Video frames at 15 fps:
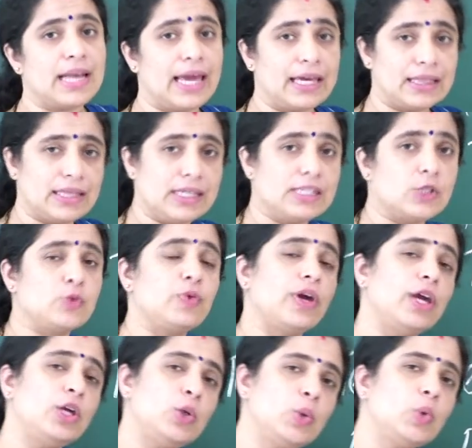Like this
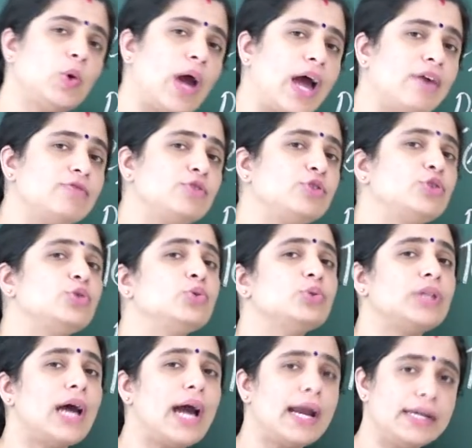way you have to do
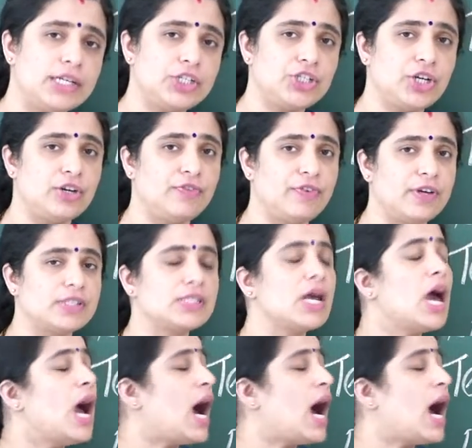the addition first.